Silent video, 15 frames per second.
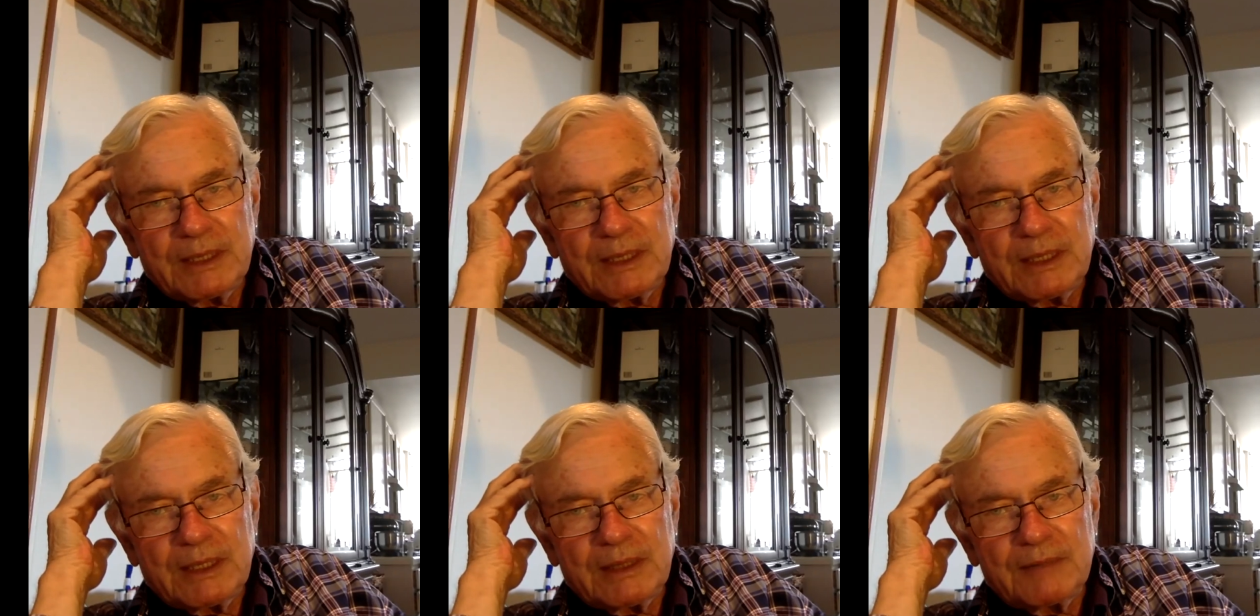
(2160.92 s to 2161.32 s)

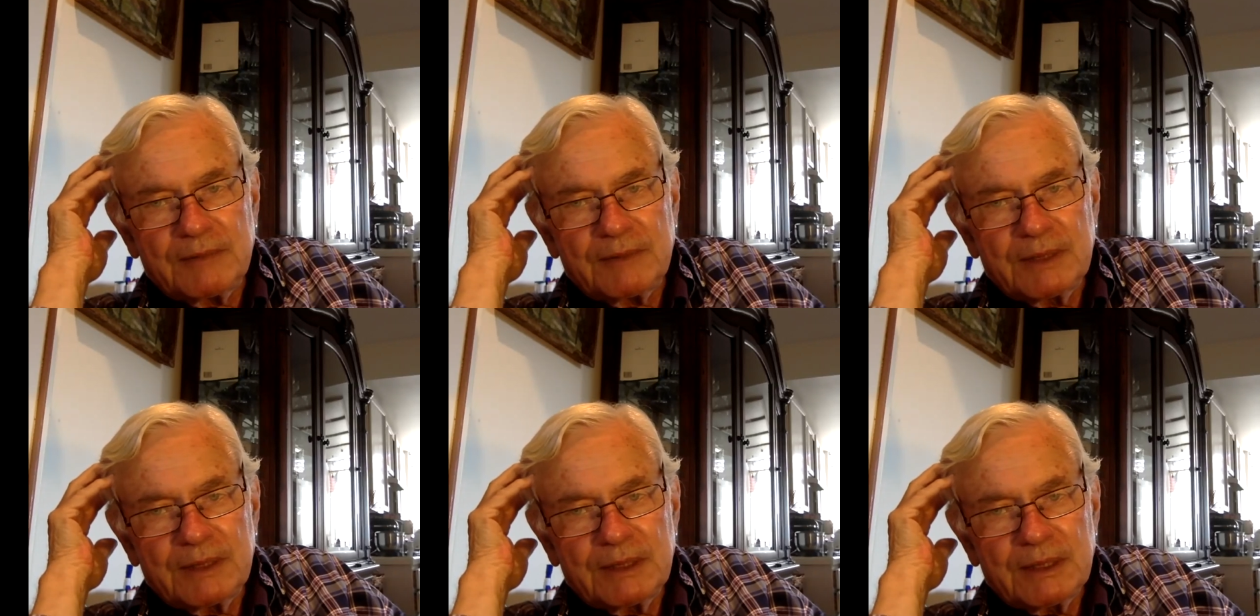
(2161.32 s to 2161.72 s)
of
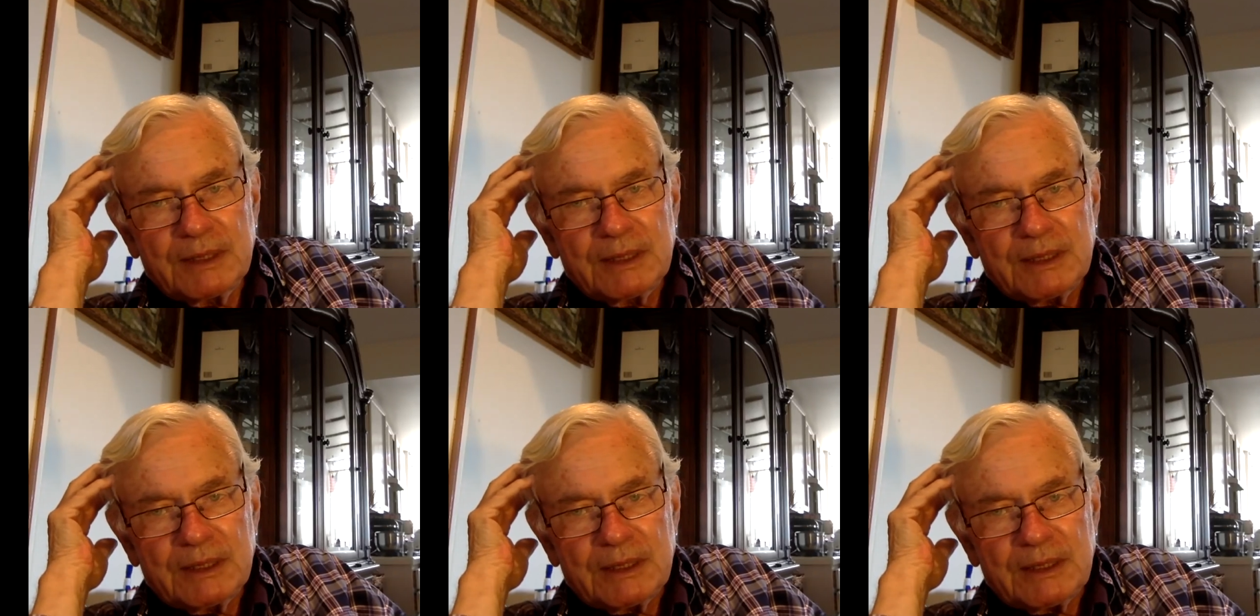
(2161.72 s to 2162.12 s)

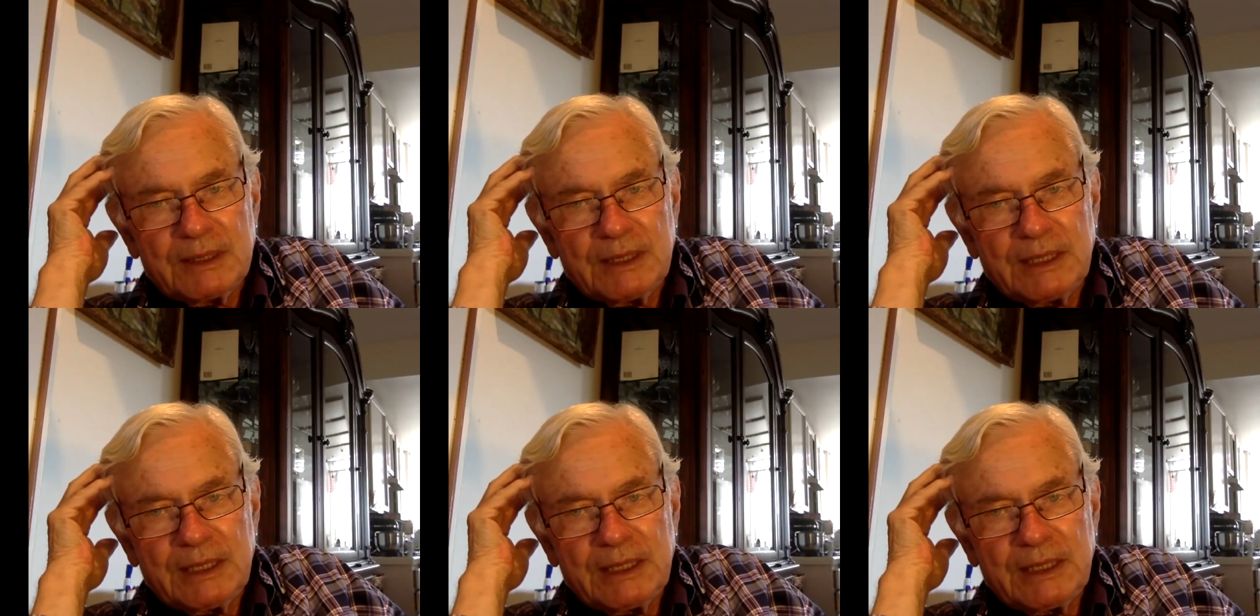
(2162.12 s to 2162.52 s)

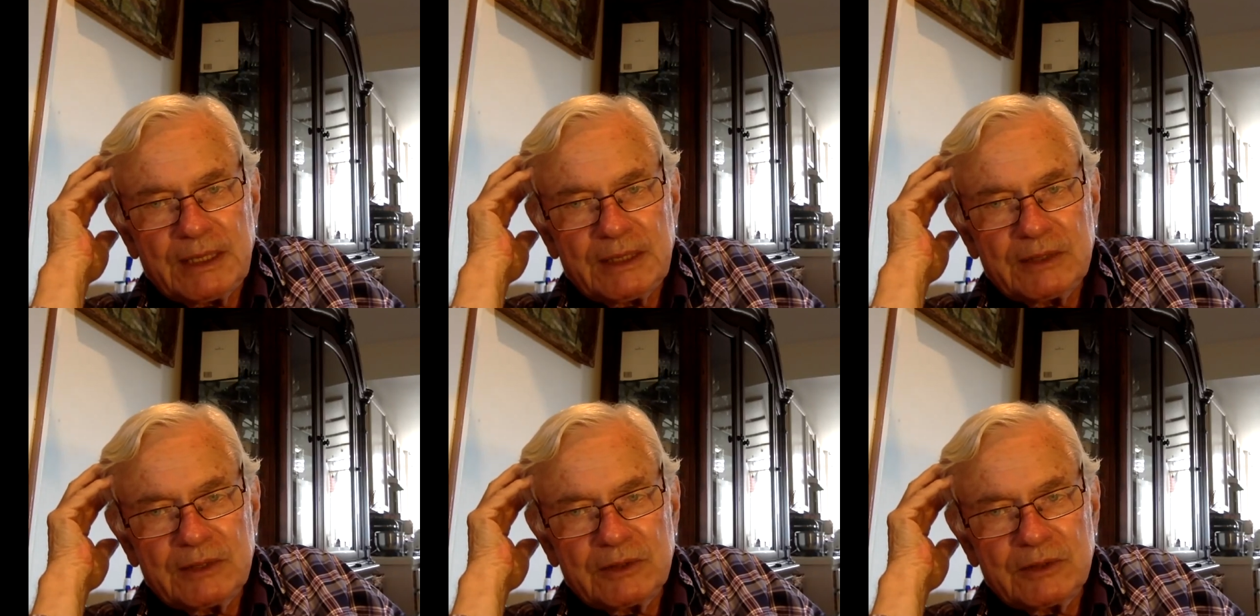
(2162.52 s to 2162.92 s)

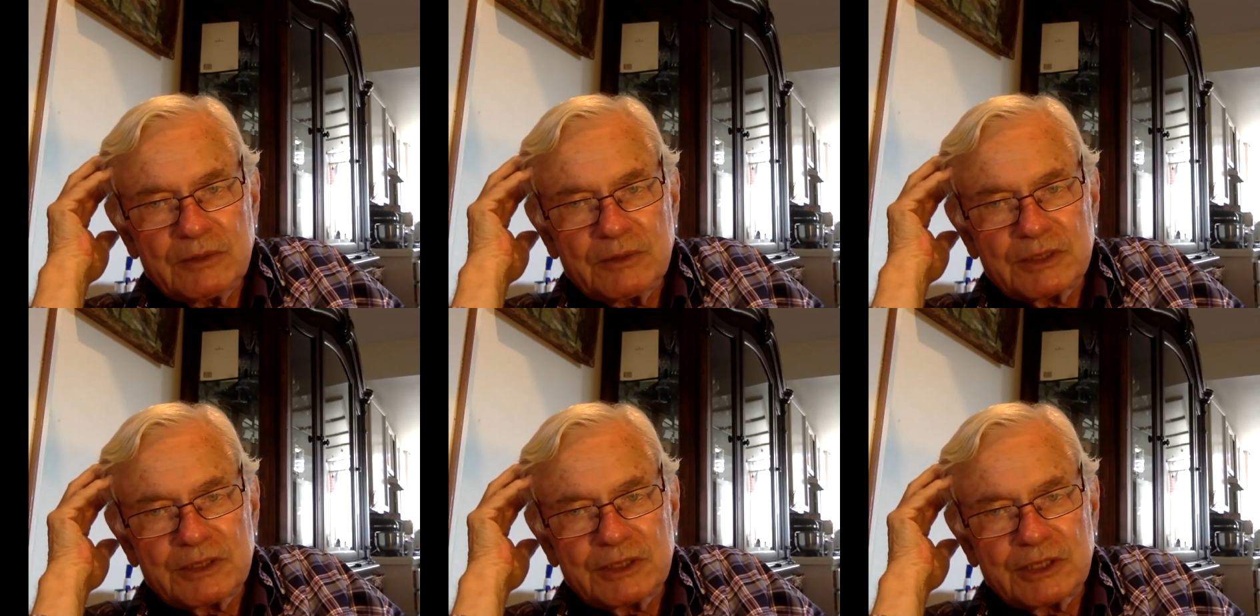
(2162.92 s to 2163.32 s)
needing to
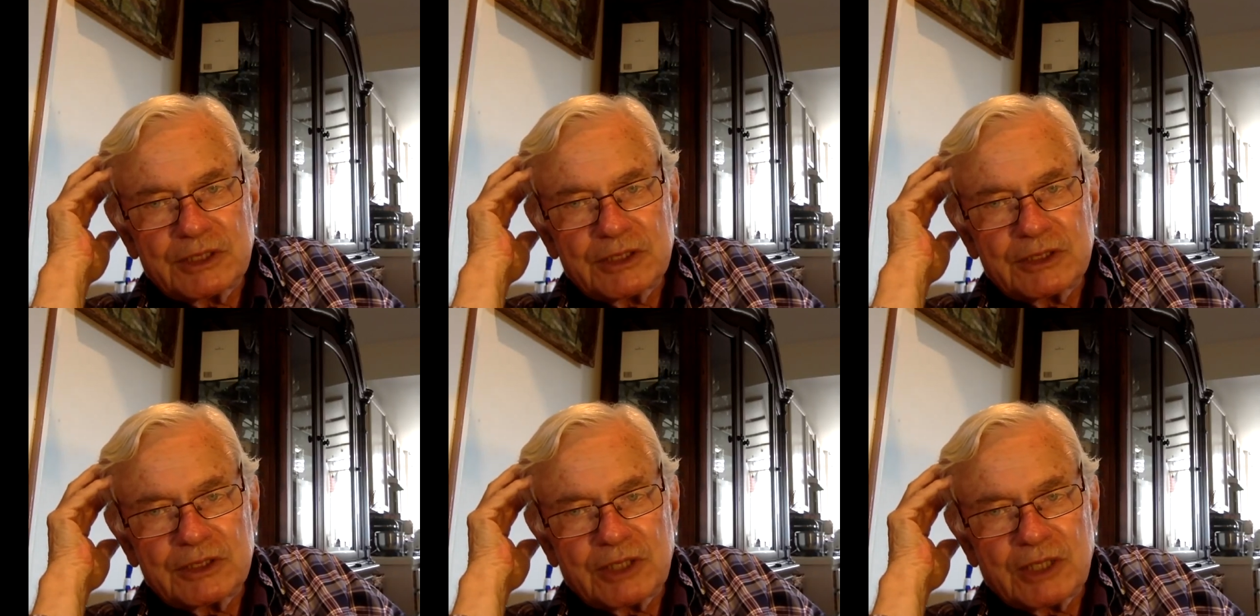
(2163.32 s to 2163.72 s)

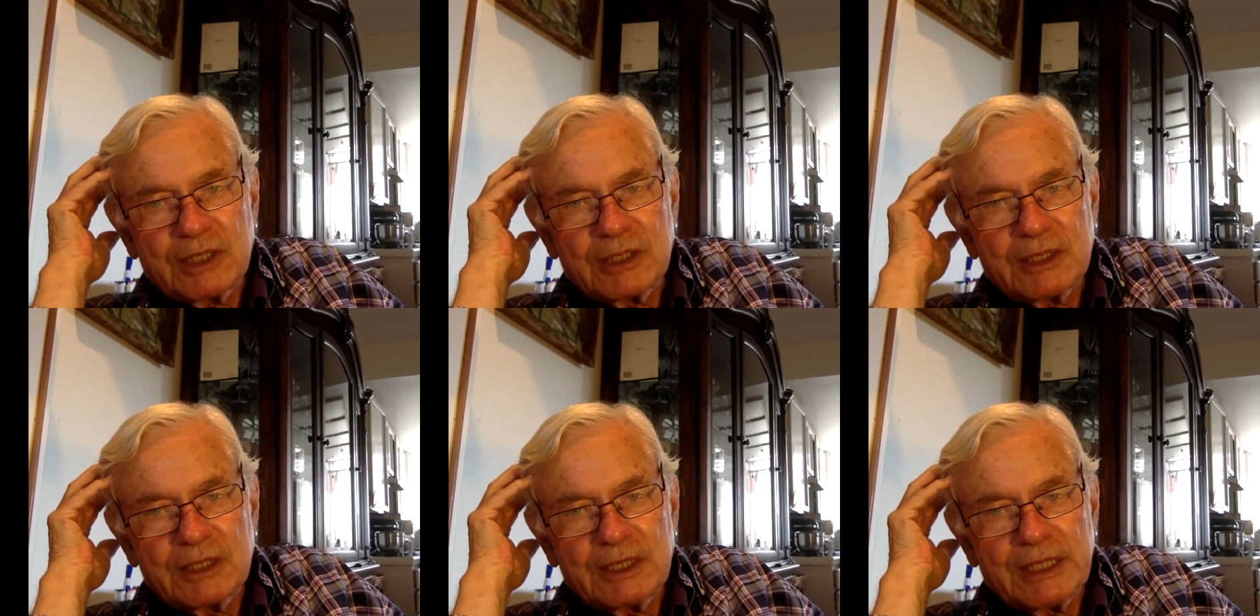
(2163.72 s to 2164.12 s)
research
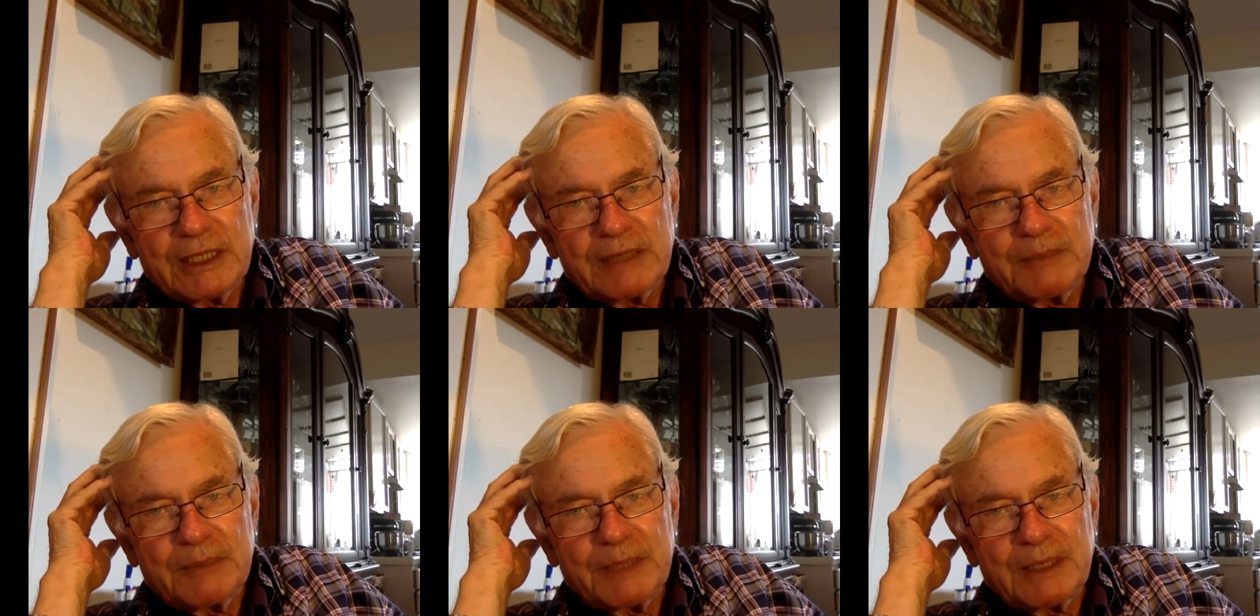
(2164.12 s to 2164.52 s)
all of the
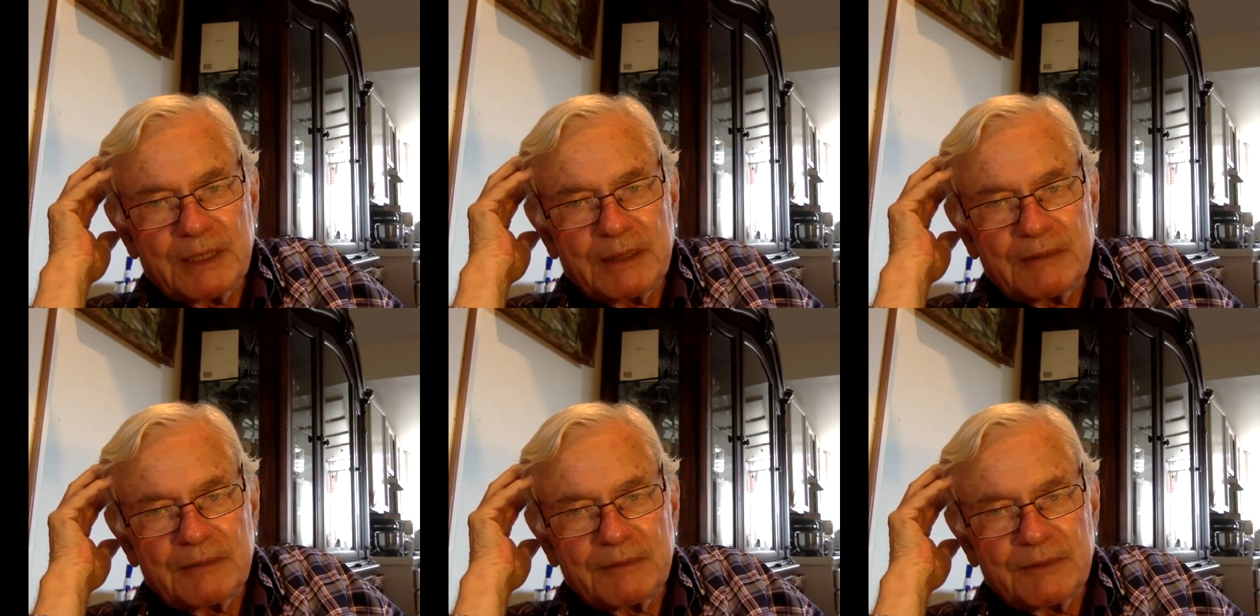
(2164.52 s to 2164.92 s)

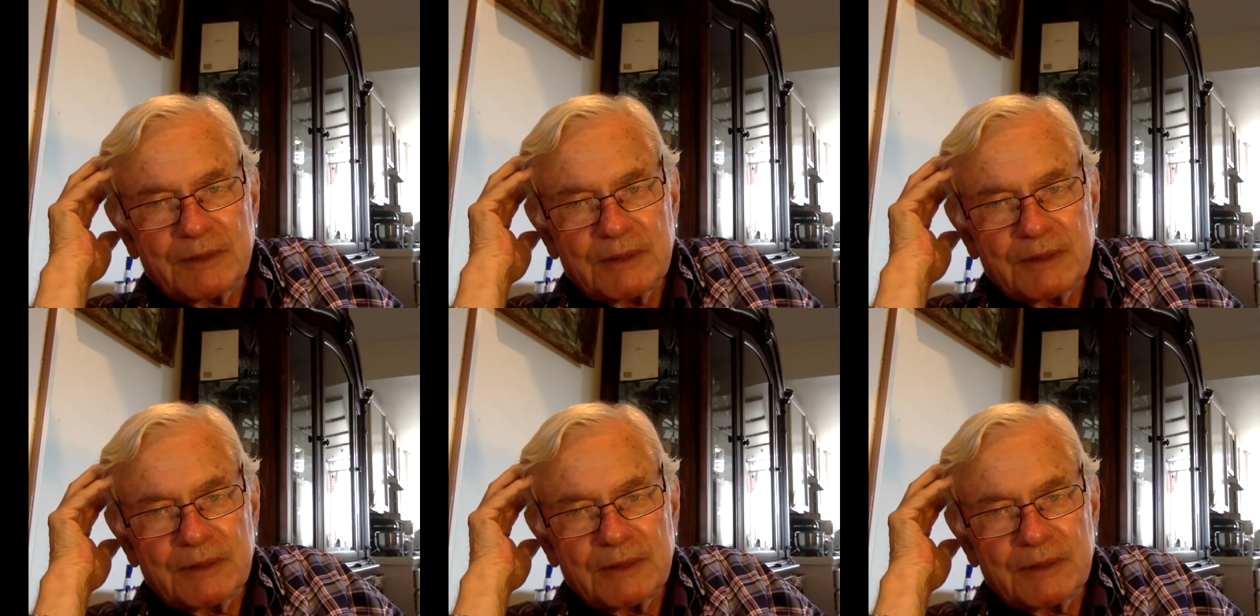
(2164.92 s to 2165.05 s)
above,